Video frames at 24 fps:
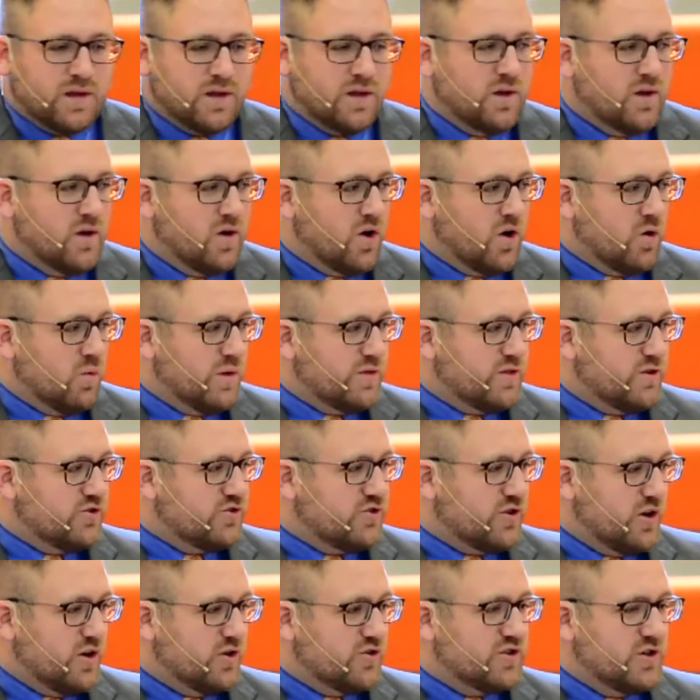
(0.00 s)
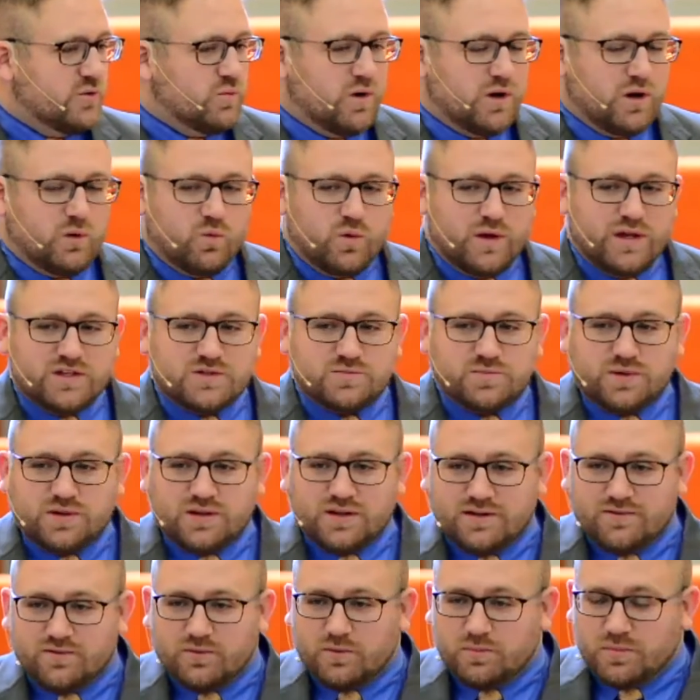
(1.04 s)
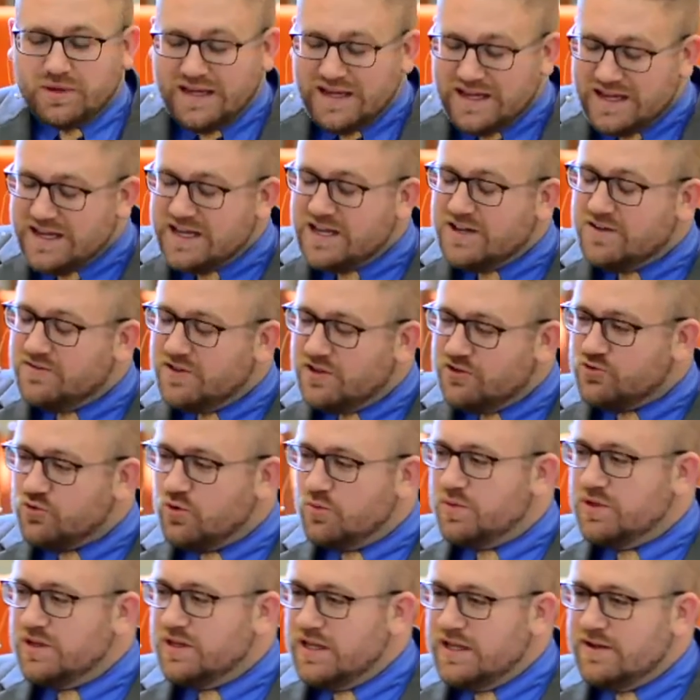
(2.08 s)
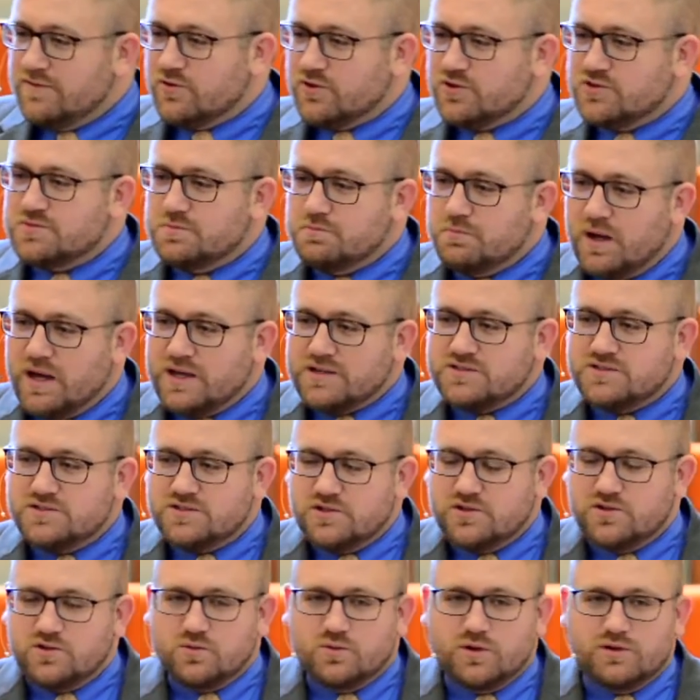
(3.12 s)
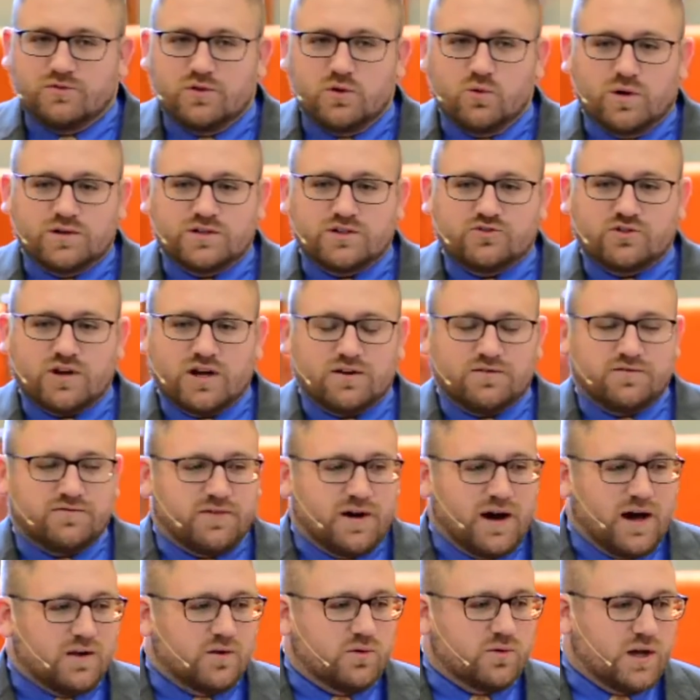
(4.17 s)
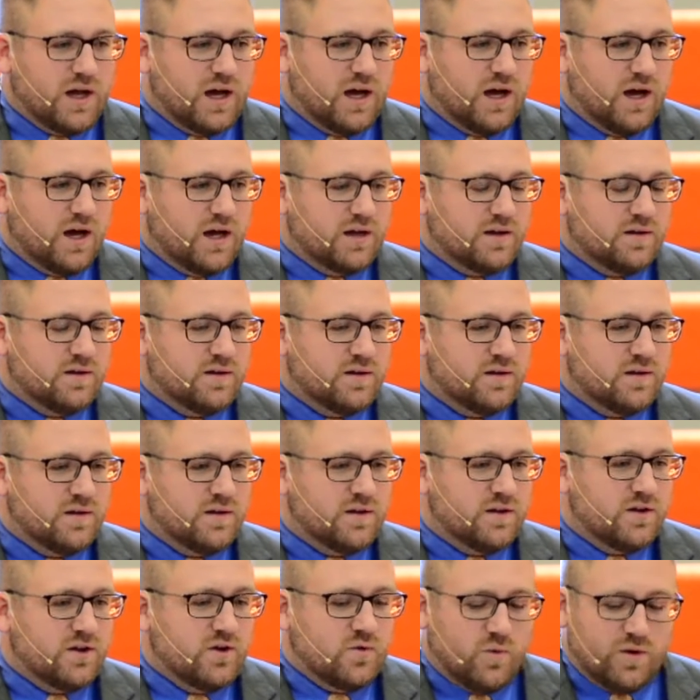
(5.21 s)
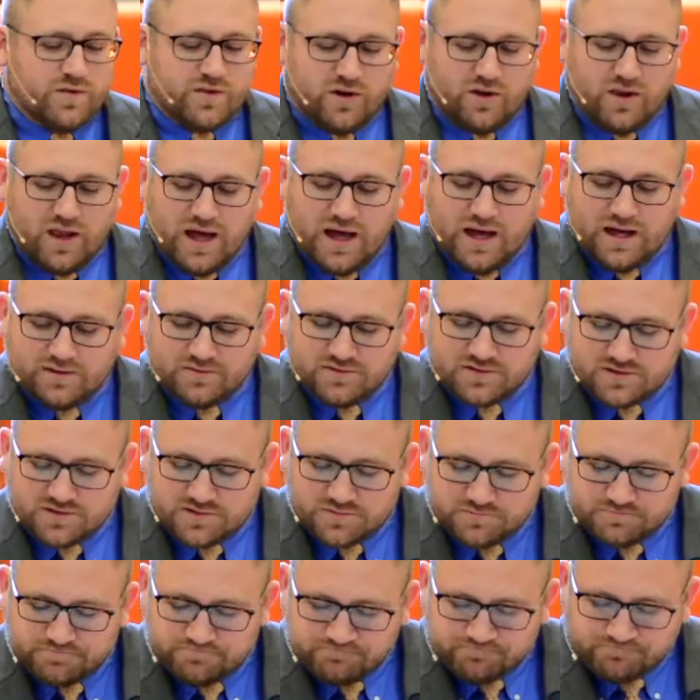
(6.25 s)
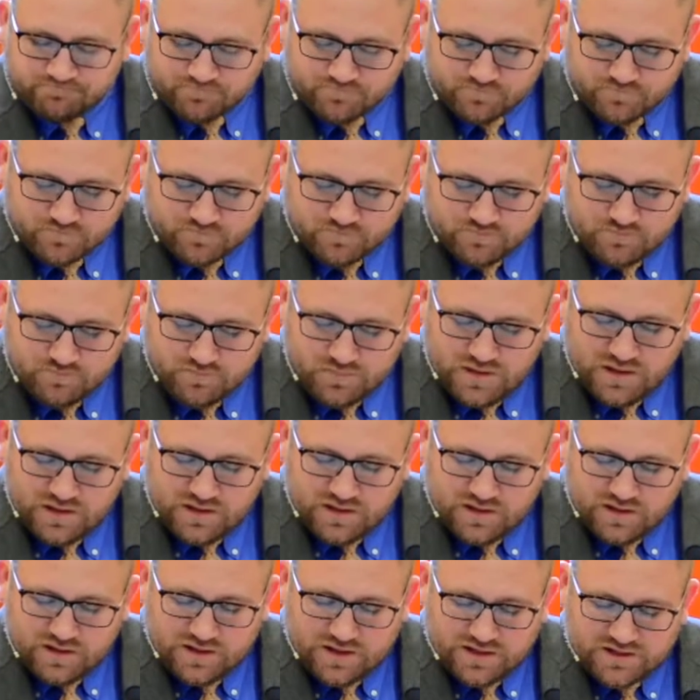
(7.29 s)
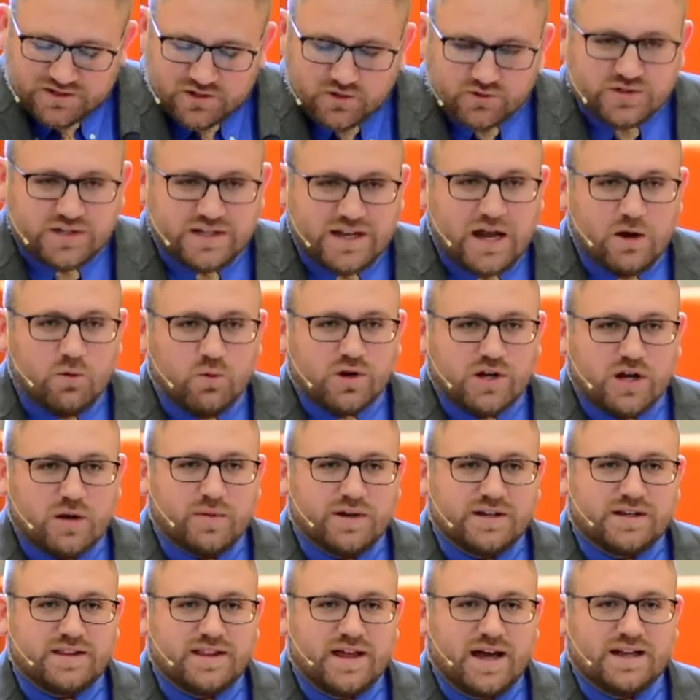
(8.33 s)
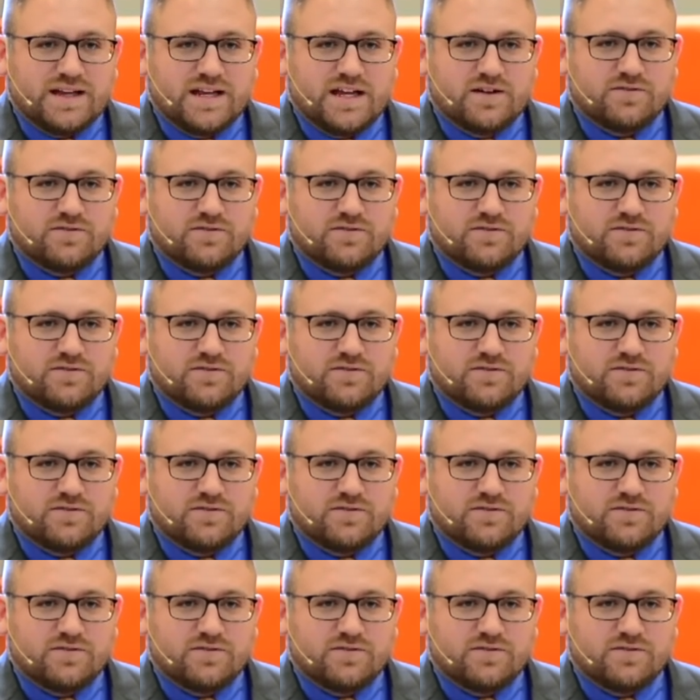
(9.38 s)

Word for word: are what the church and what we as belie- individual believers must do if we want to try to follow God with our lives. And so today we're coming to the idea of